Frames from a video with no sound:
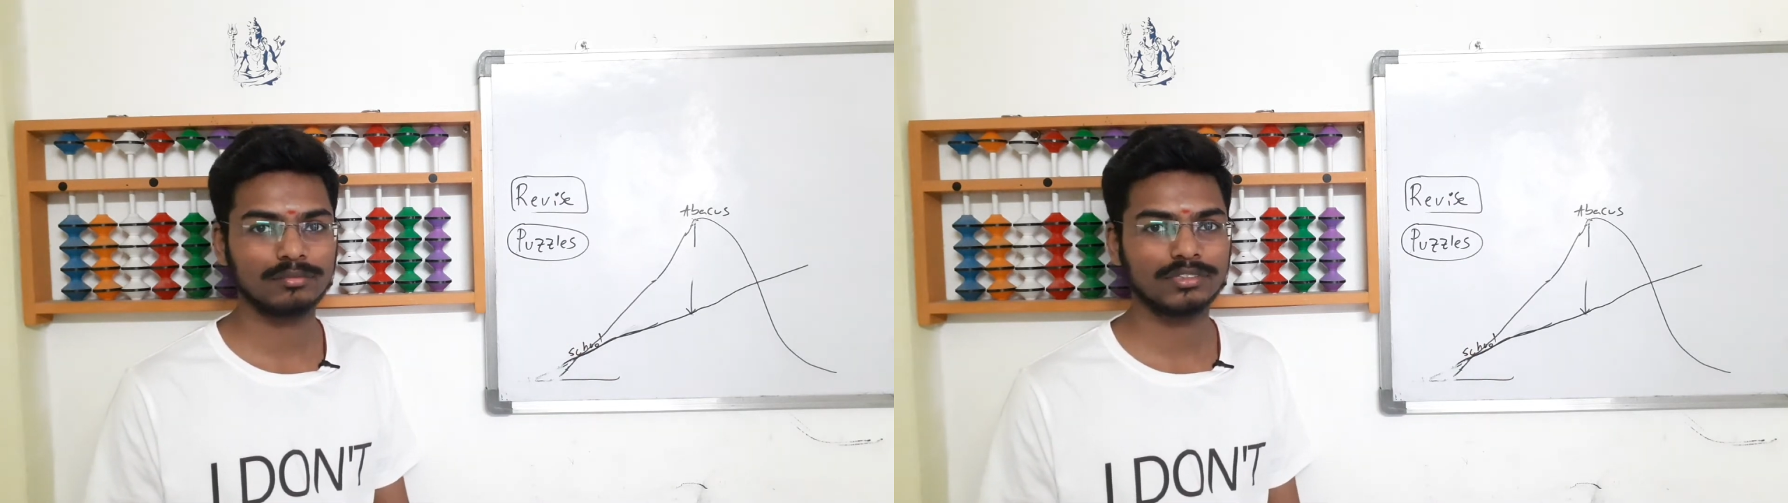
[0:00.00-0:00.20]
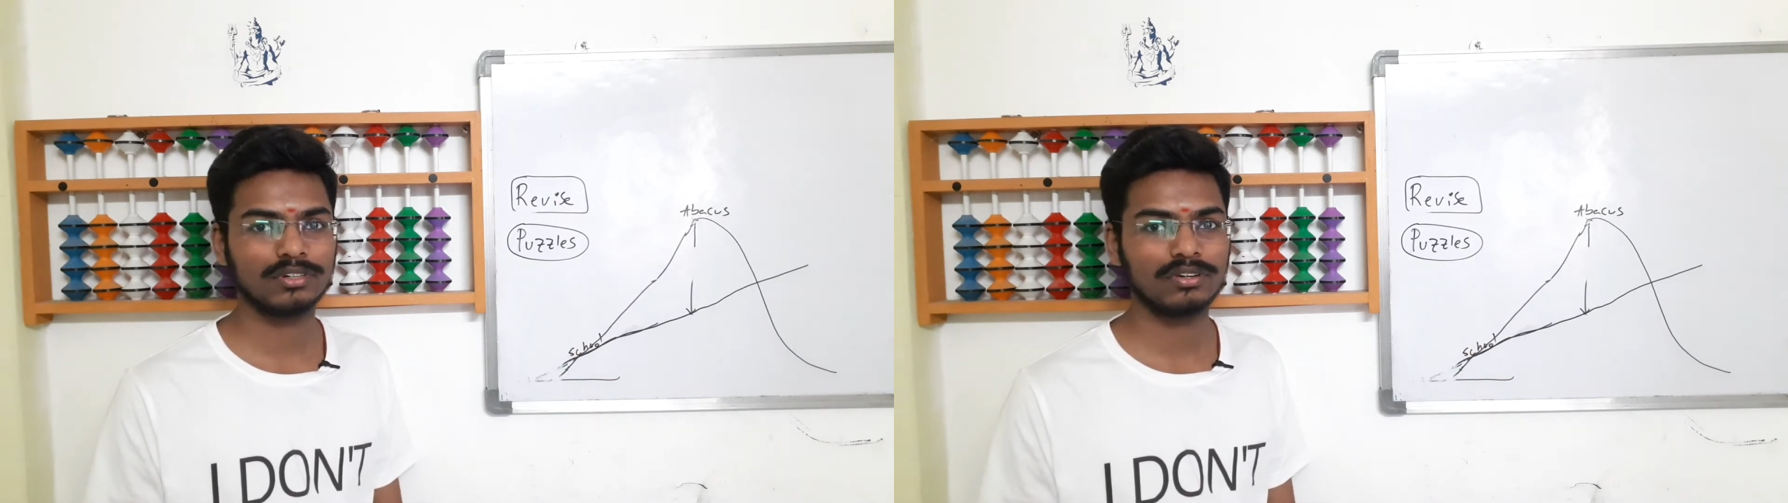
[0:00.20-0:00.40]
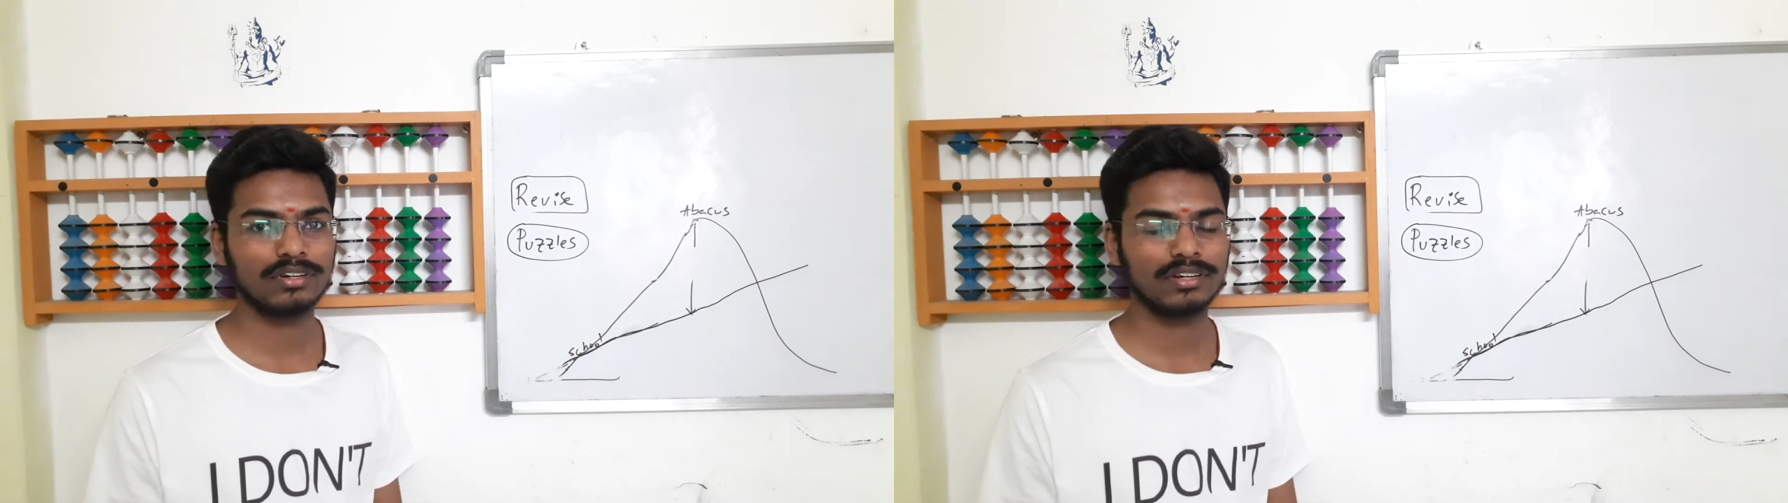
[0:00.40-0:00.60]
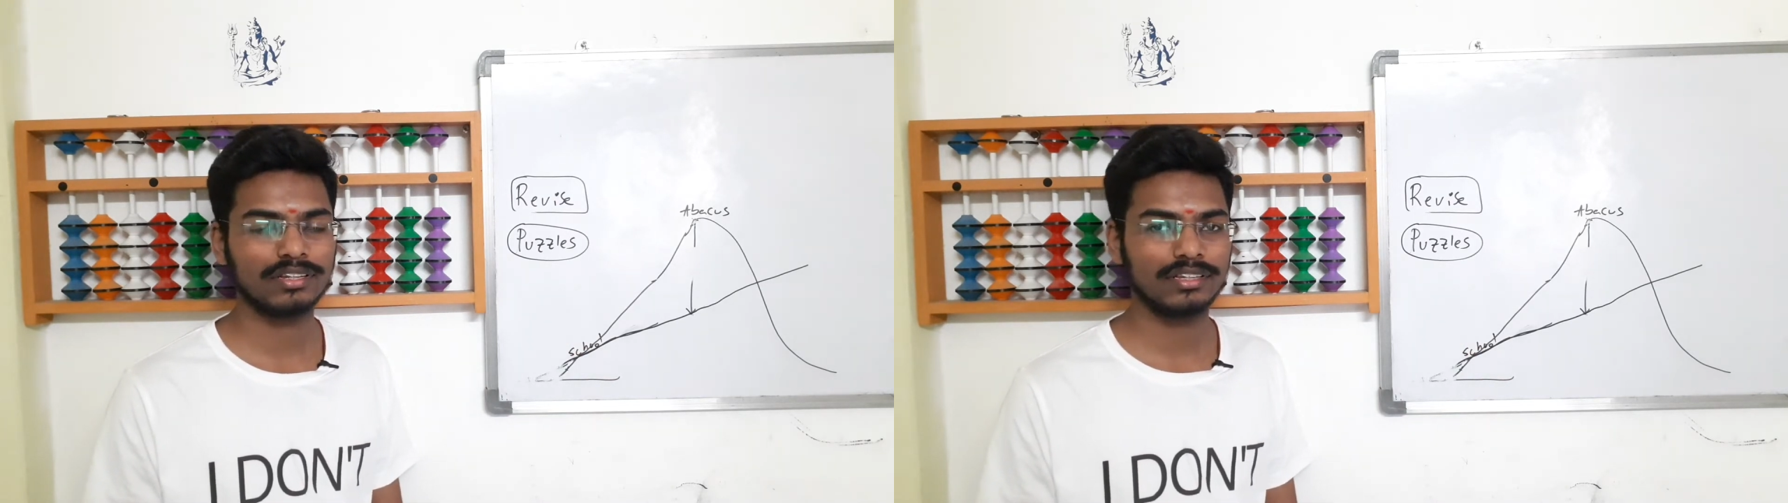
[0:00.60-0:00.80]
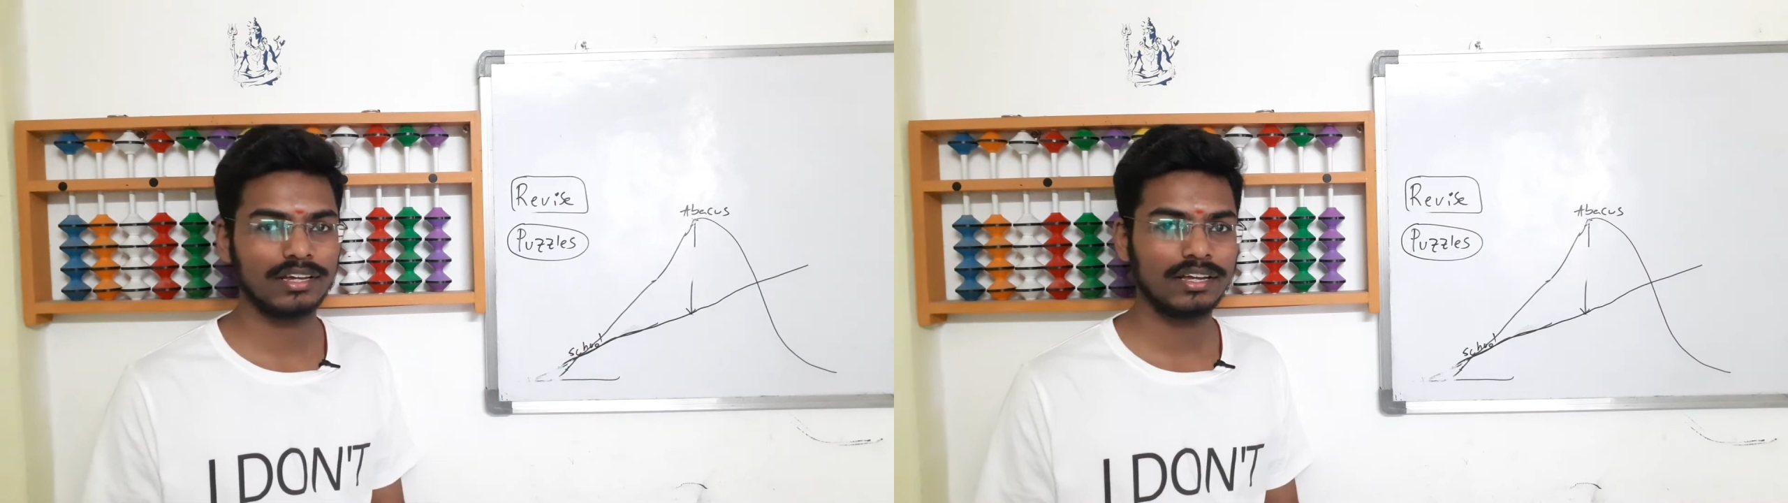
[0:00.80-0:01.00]
So
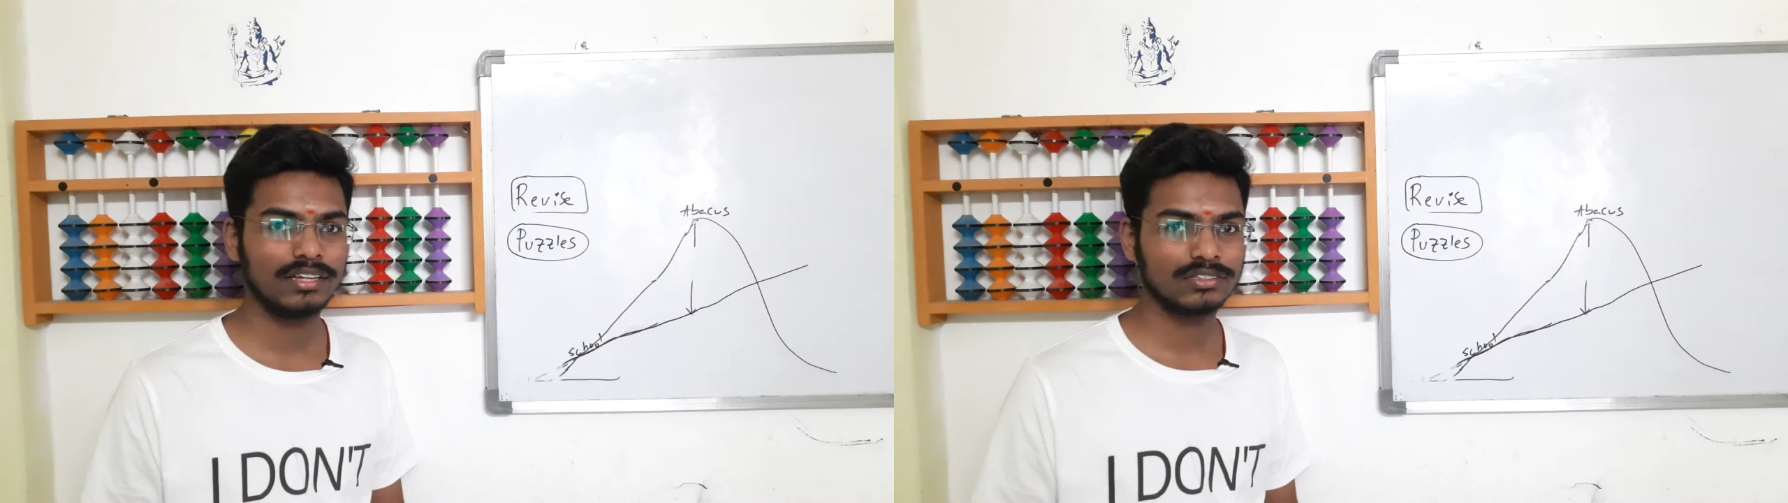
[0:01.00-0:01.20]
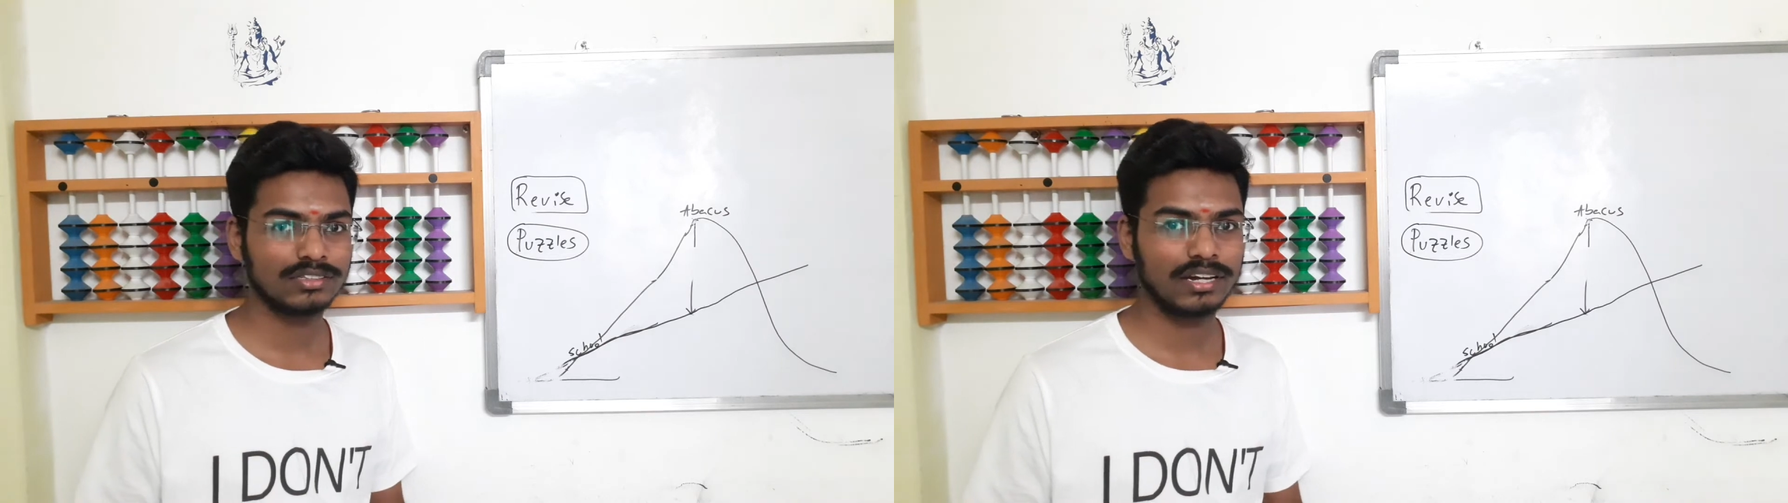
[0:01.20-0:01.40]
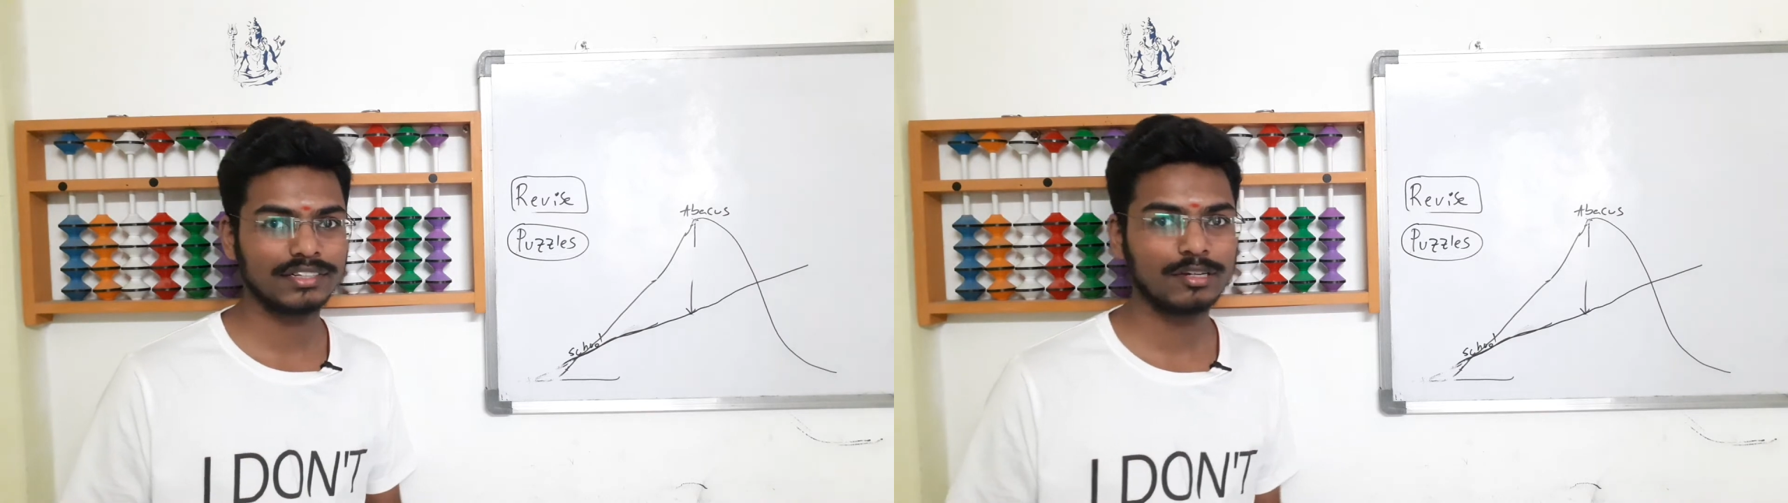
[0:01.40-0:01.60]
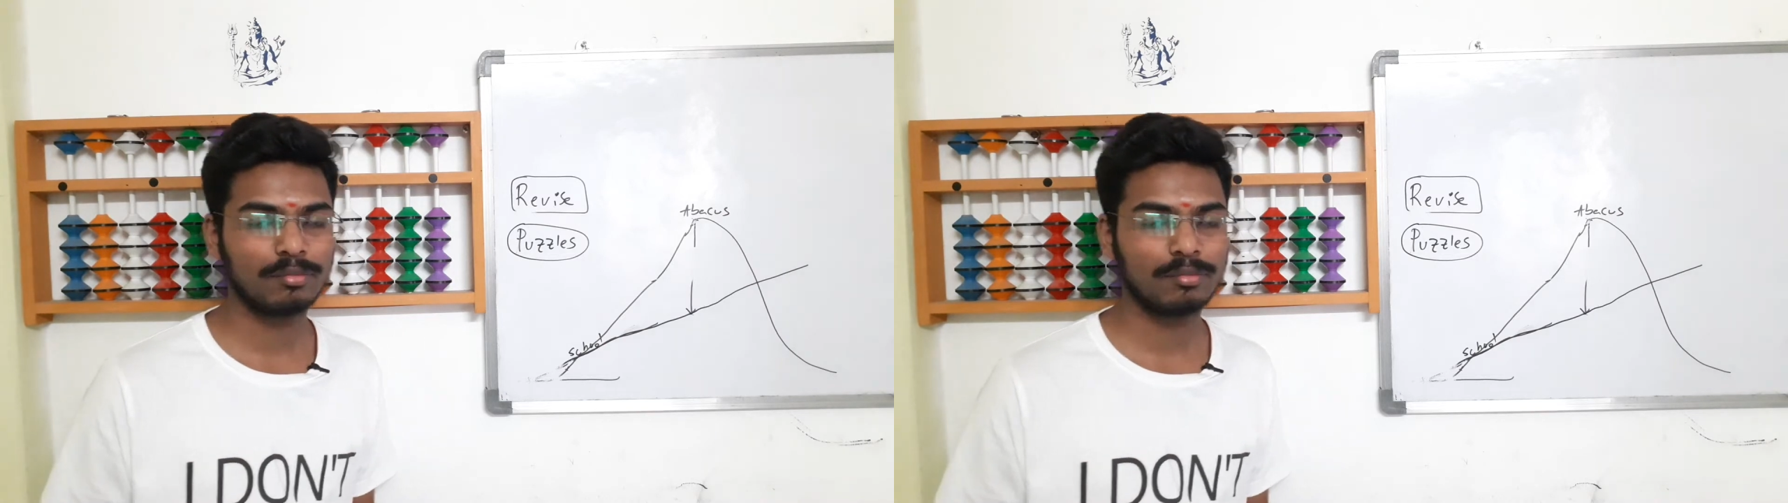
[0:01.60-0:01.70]
that is the